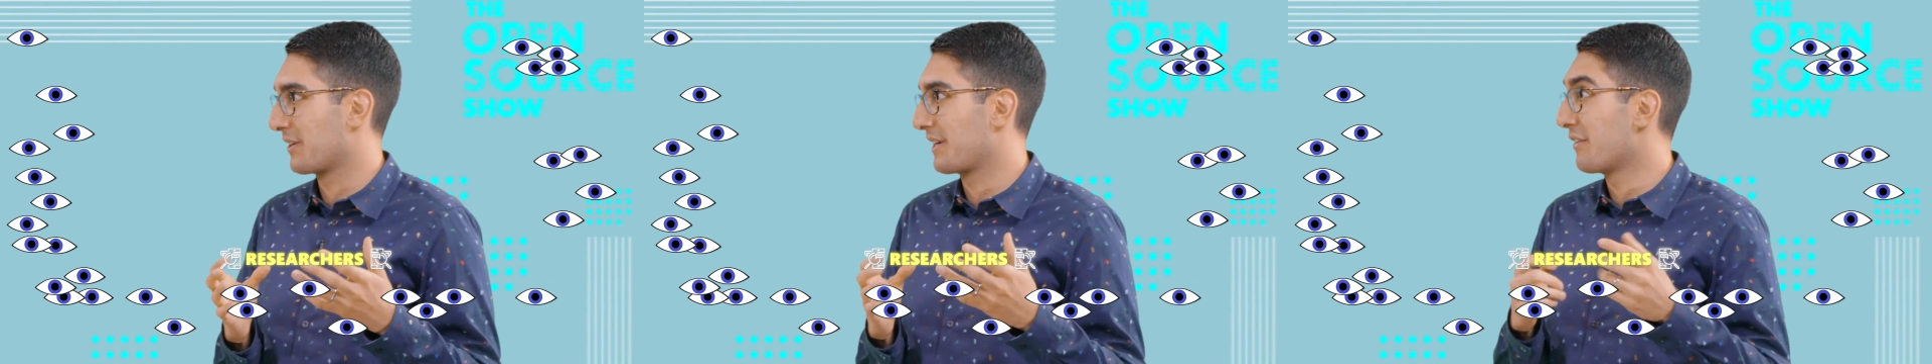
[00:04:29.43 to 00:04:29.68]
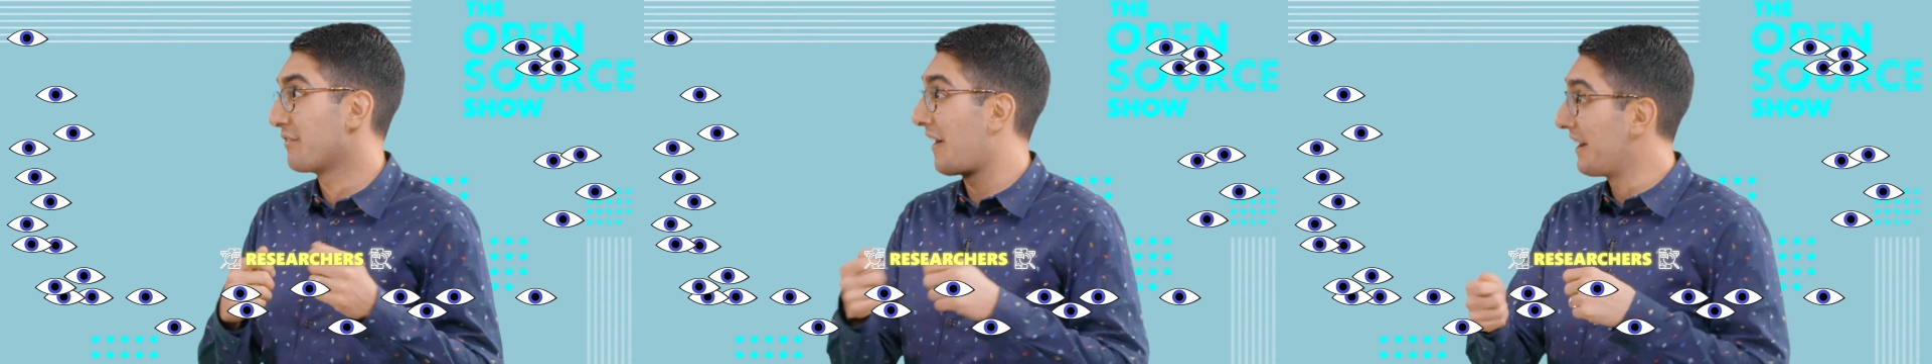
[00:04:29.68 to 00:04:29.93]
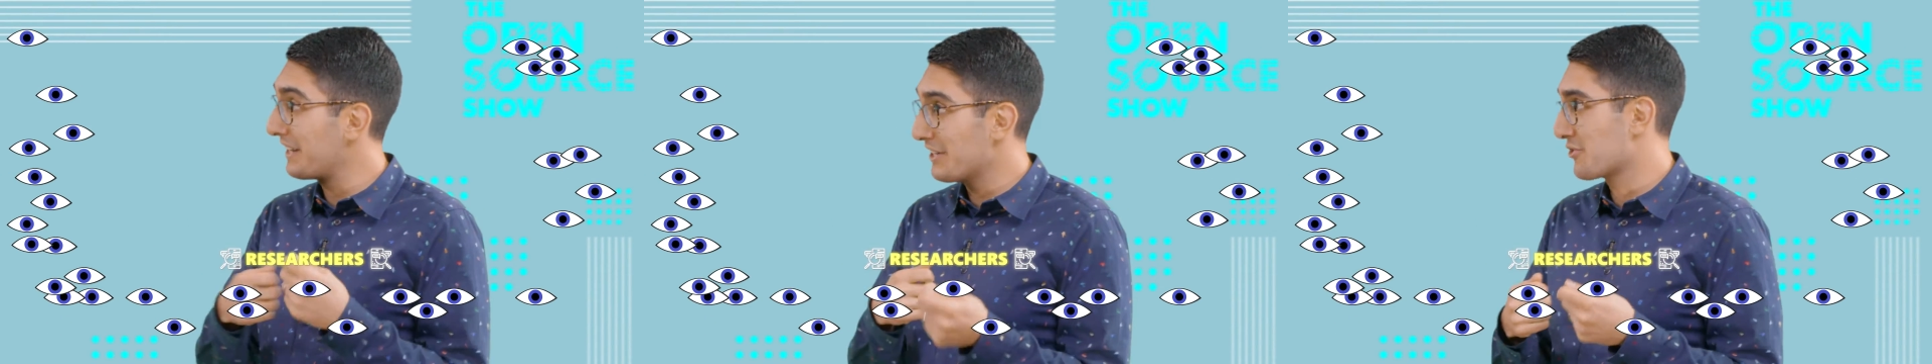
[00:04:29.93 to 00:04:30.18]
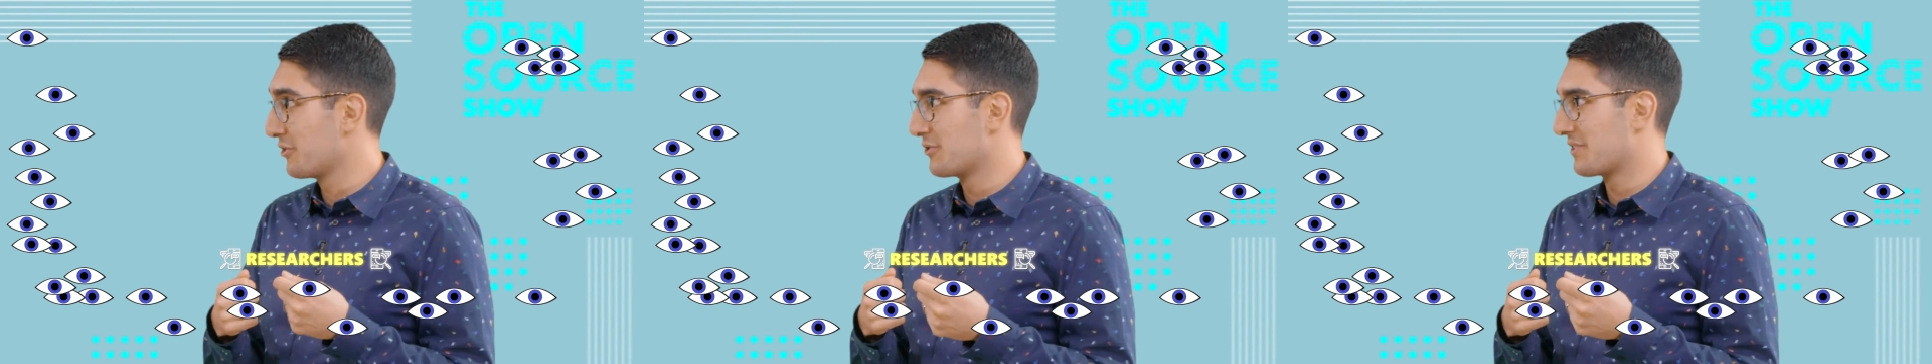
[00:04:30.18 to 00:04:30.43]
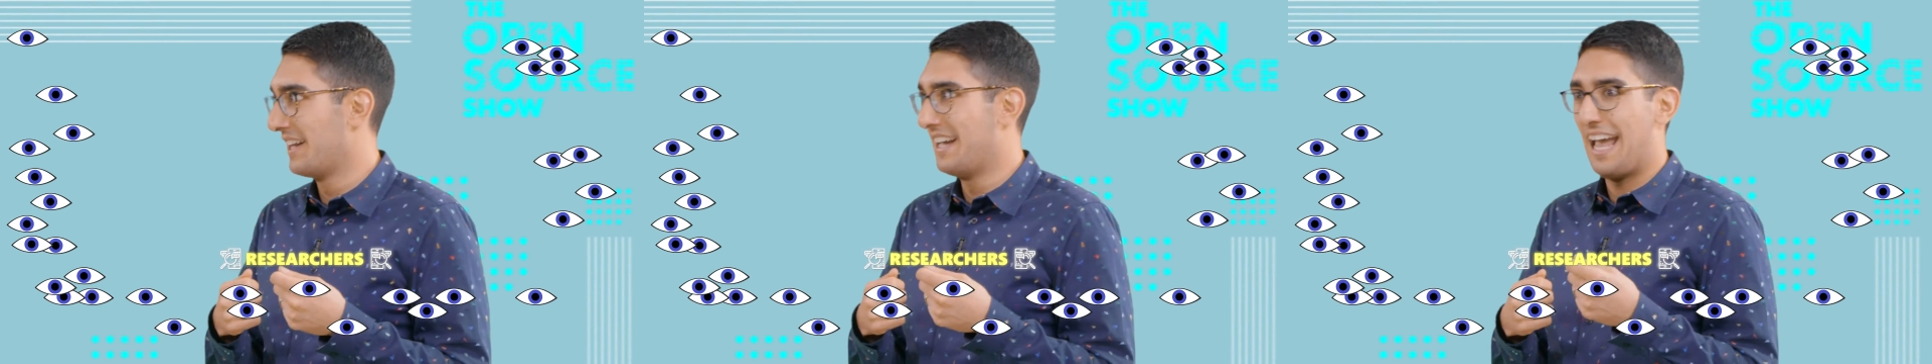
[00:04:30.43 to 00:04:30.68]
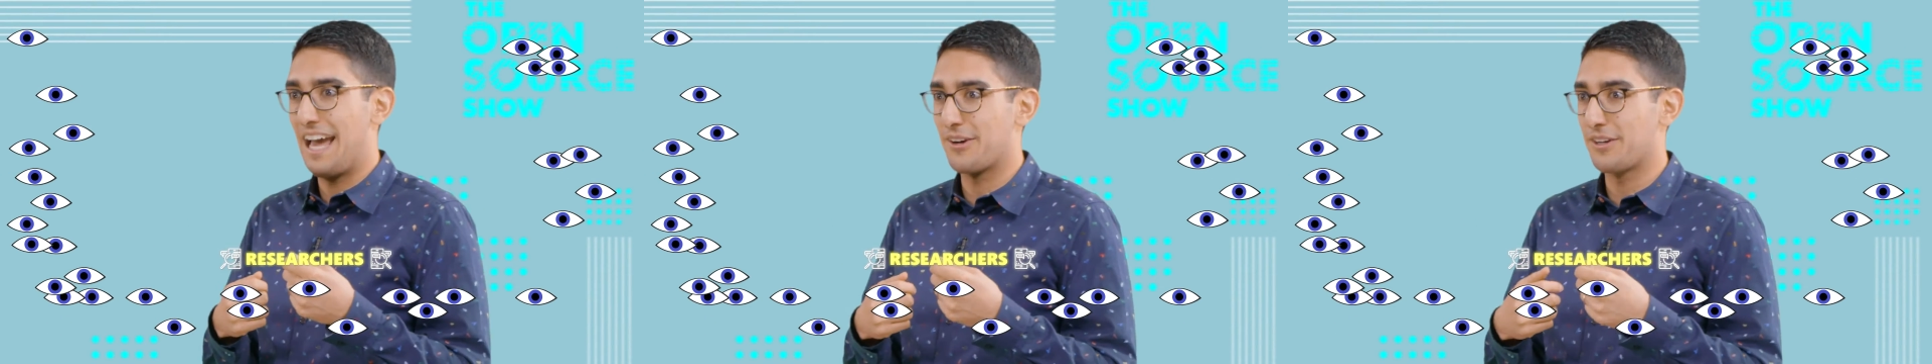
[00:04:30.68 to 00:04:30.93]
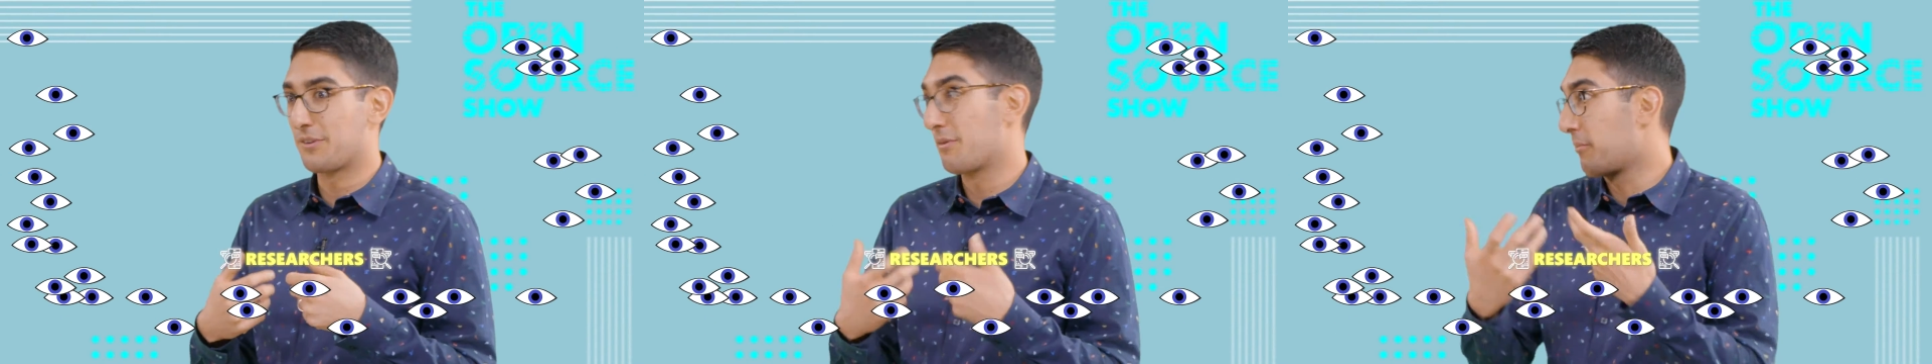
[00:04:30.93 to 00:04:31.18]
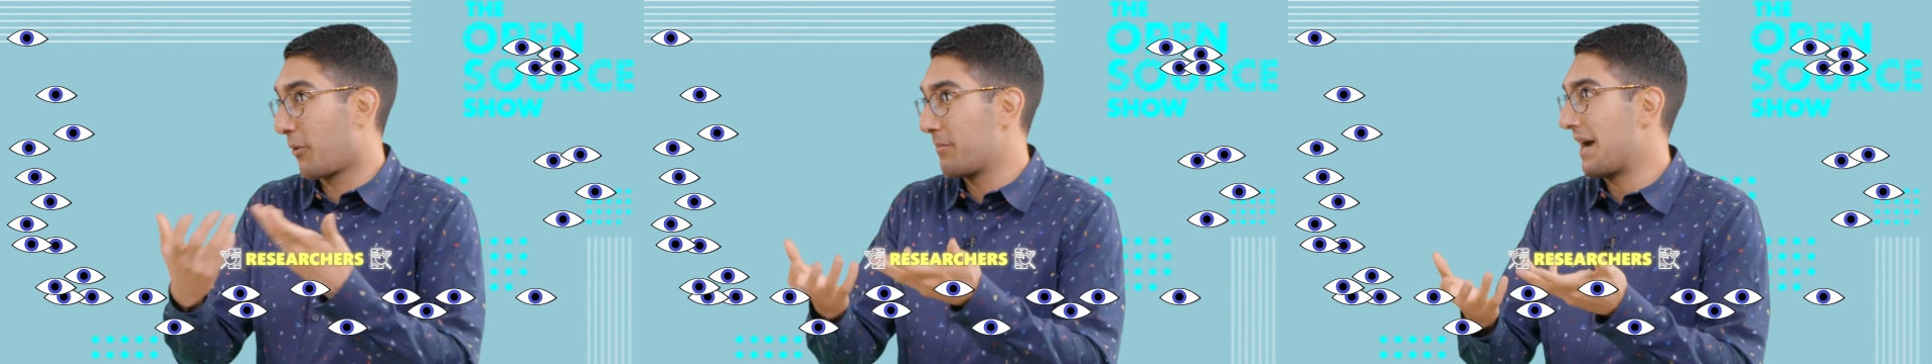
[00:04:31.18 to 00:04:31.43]
going to find issues oh. and are going to
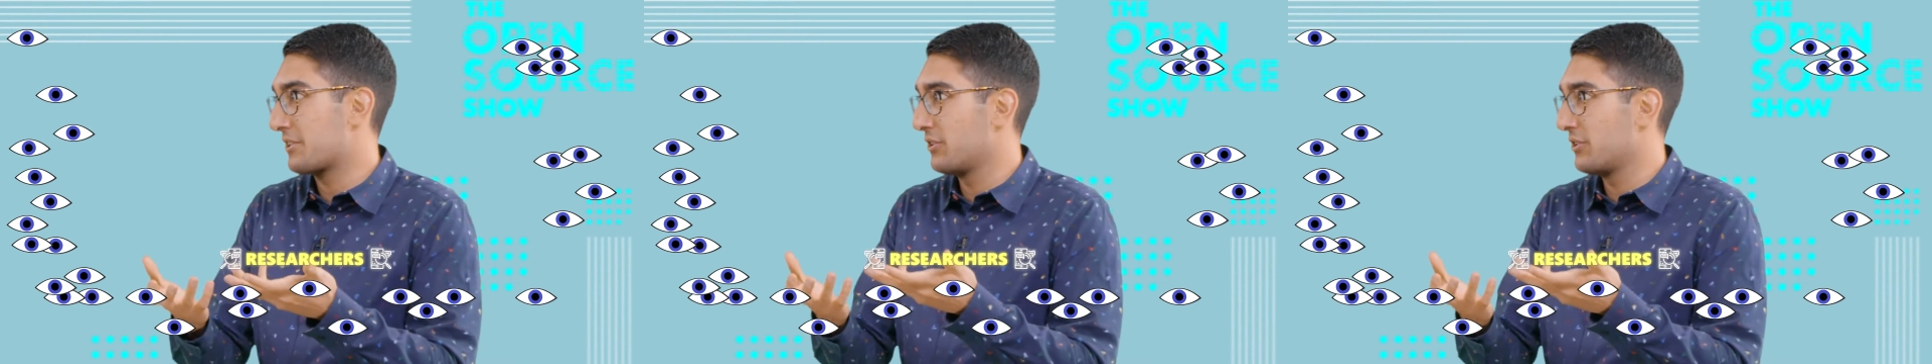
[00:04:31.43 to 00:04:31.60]
report back